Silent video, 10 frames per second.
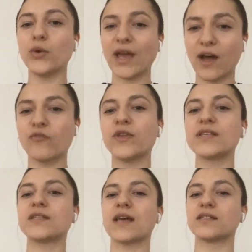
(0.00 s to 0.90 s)
we have
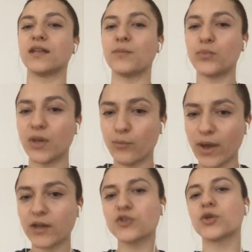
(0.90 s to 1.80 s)
this as an npm
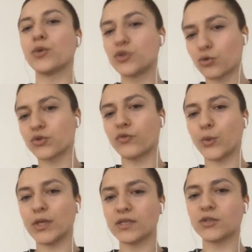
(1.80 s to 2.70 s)
package, so it's also
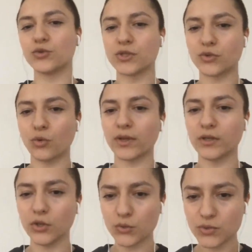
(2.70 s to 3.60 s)
very easy to install
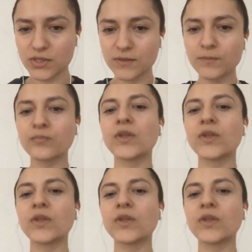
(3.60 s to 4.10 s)
and use.